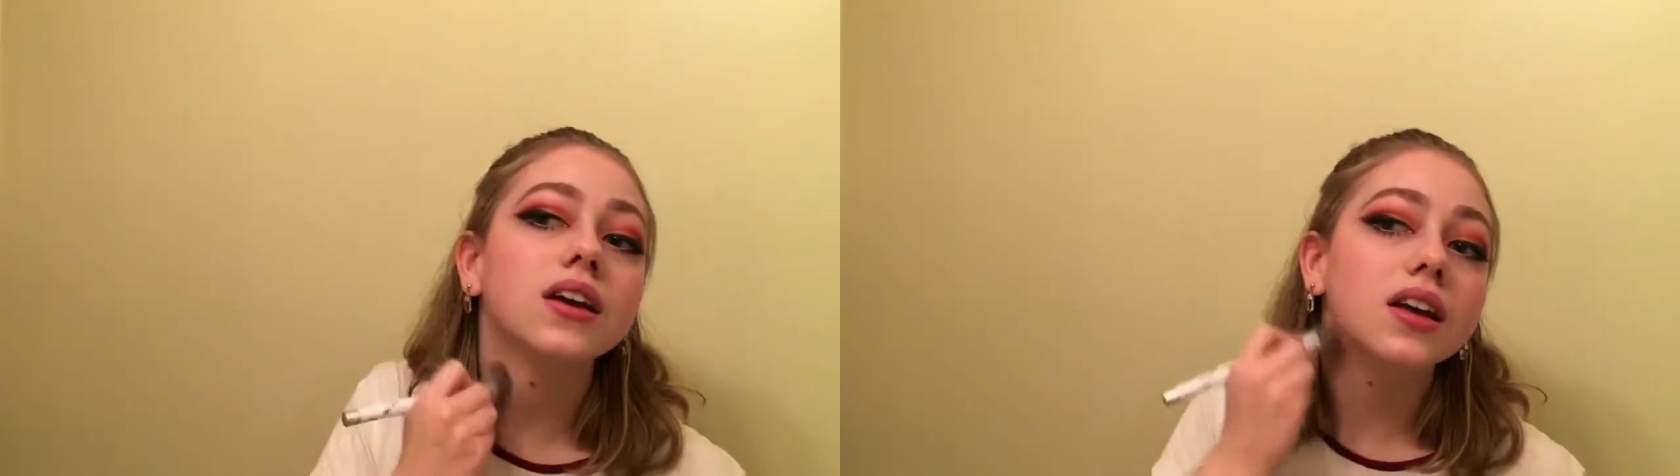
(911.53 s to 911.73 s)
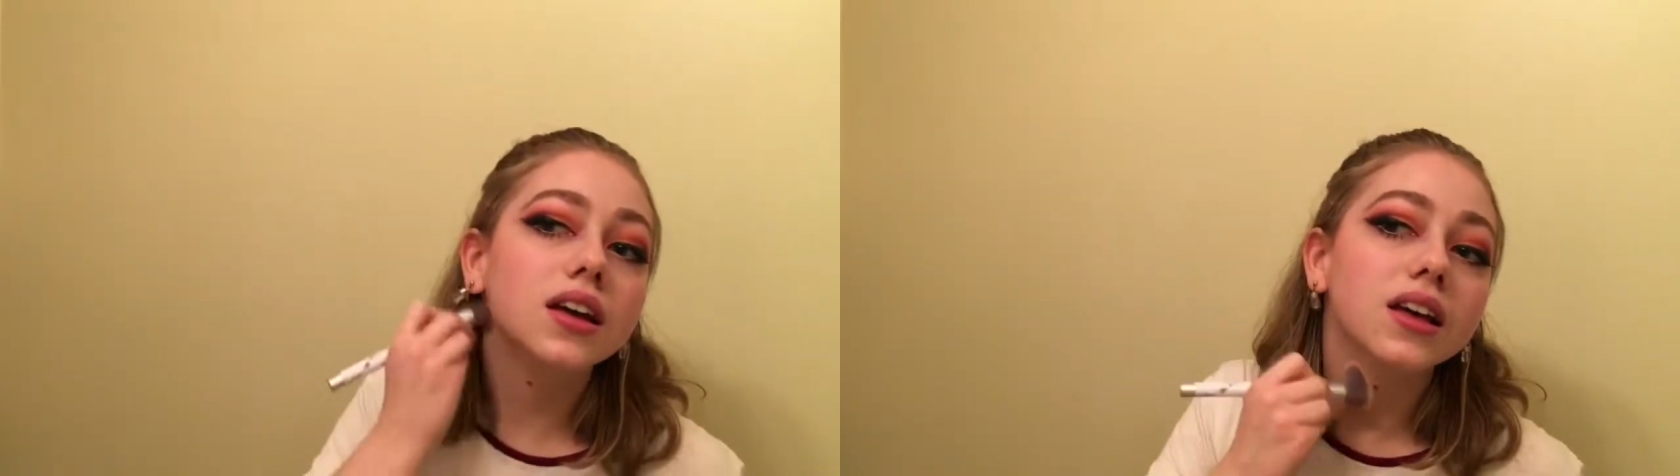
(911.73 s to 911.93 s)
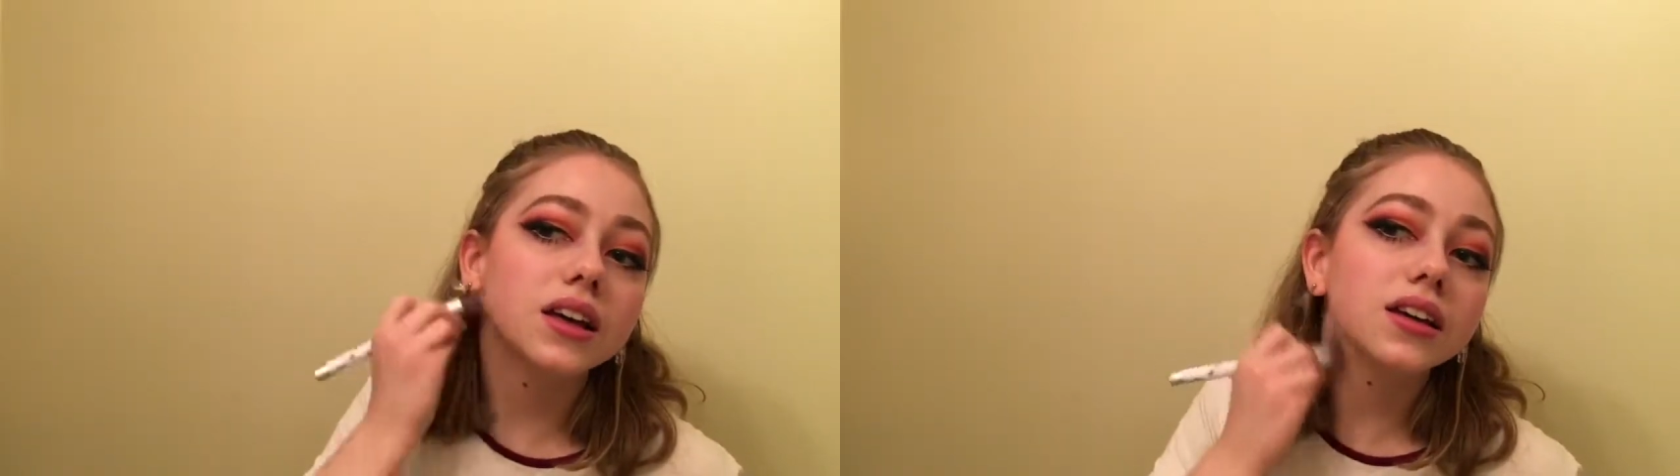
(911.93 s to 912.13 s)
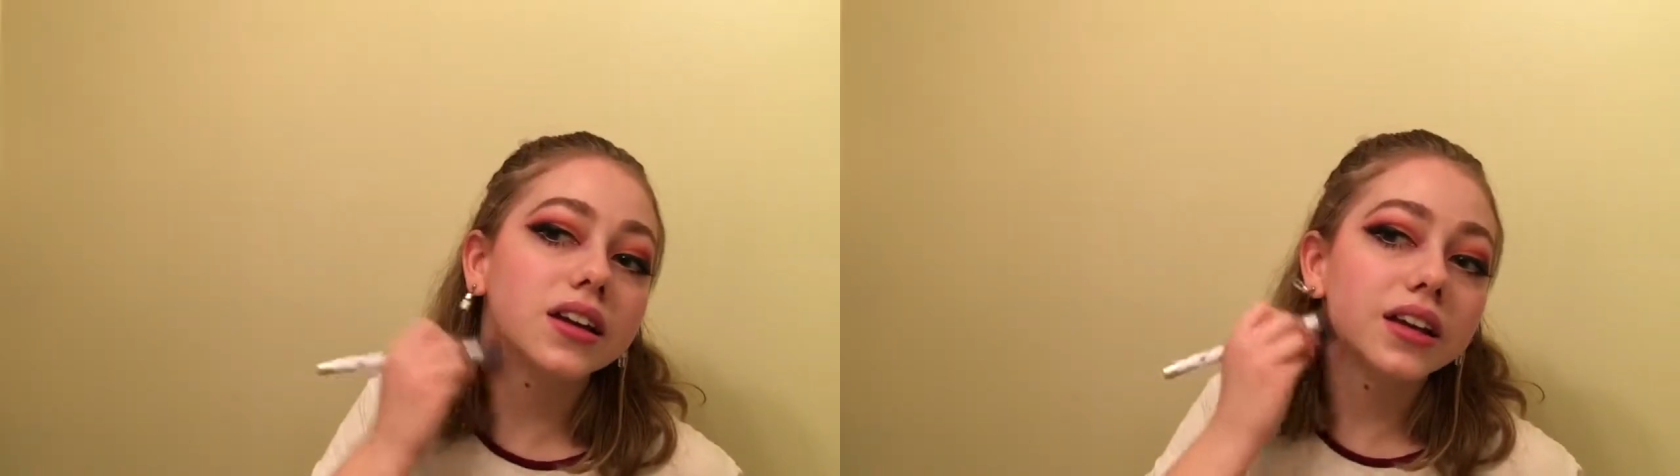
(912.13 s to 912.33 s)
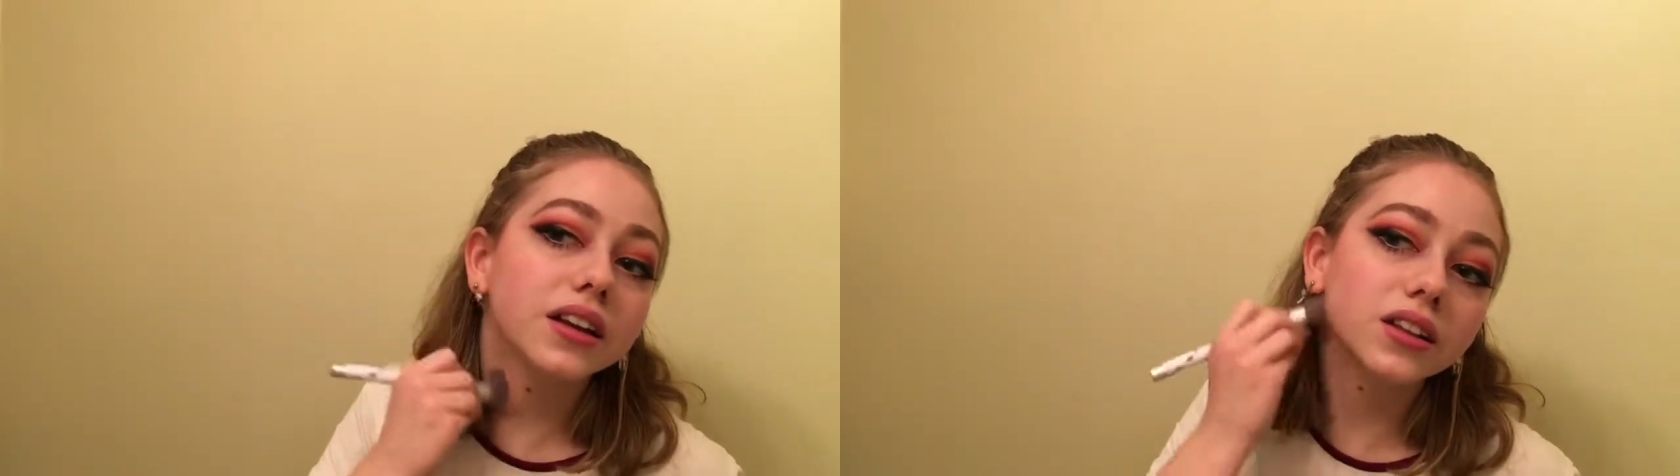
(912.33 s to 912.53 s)
And I get a
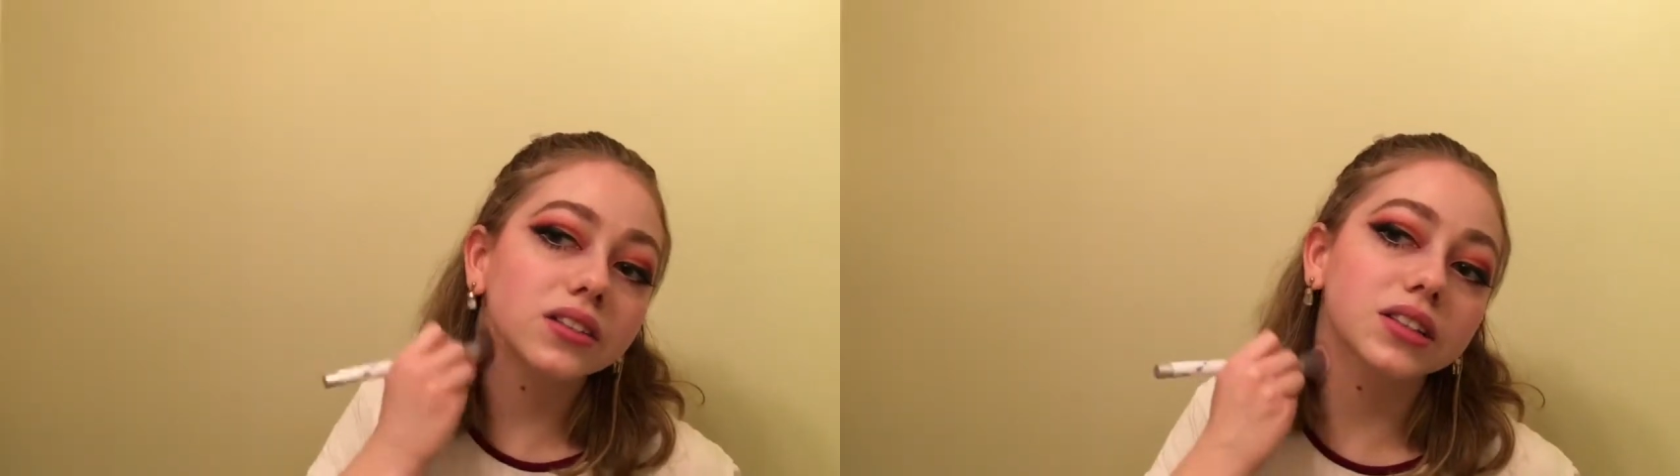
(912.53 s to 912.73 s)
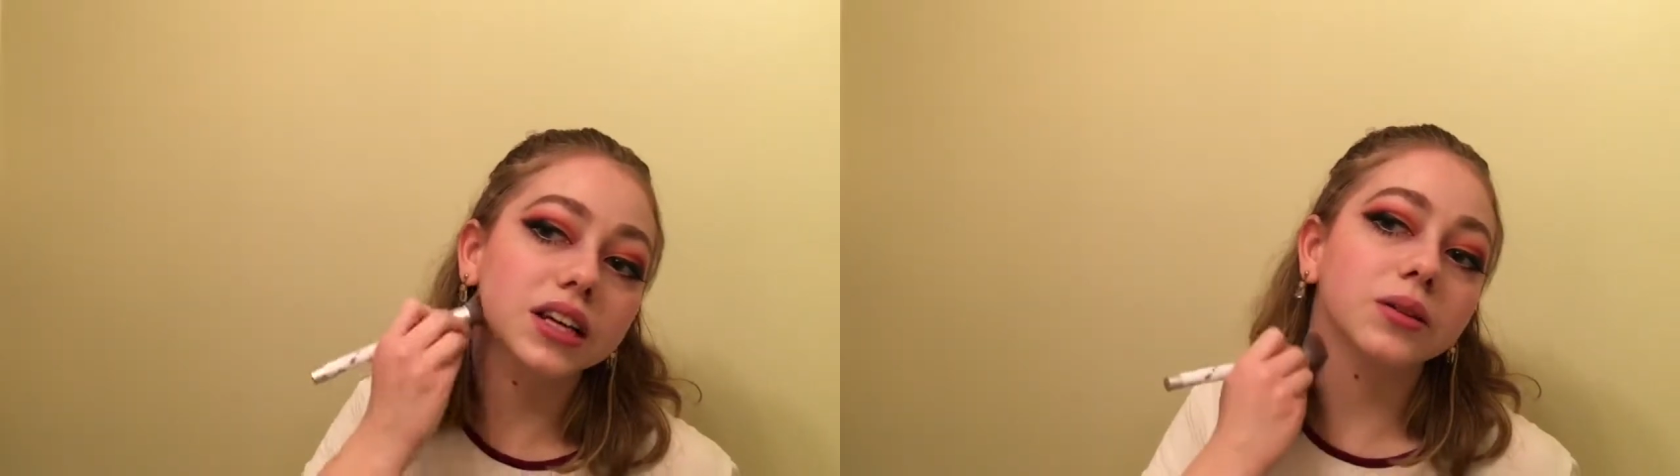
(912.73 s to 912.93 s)
little down my